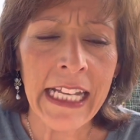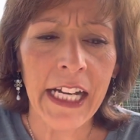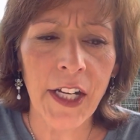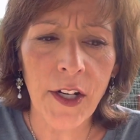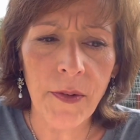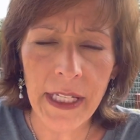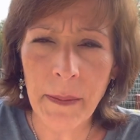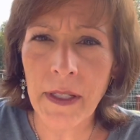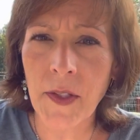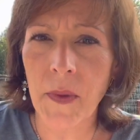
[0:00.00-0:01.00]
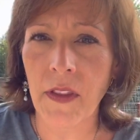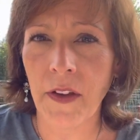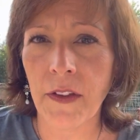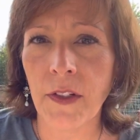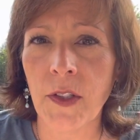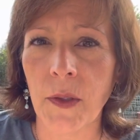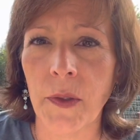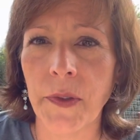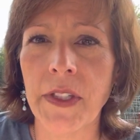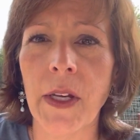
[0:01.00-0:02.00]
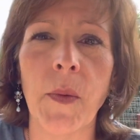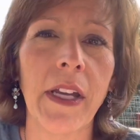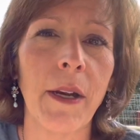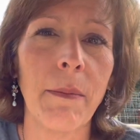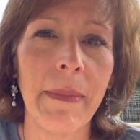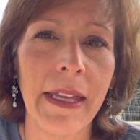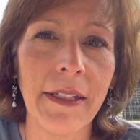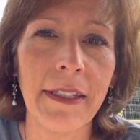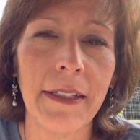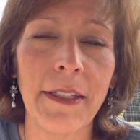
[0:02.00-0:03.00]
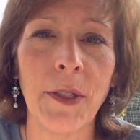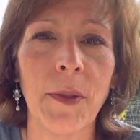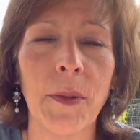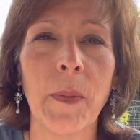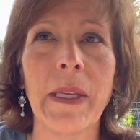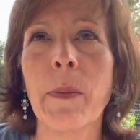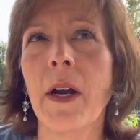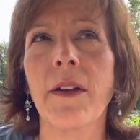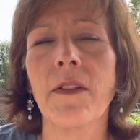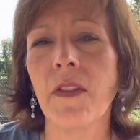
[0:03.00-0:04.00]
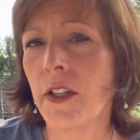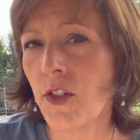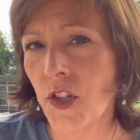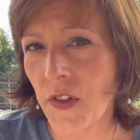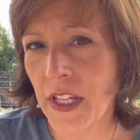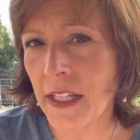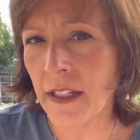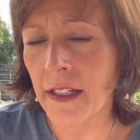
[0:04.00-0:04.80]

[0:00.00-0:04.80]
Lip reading: Agreements with other souls that we are meant to be part of their journey,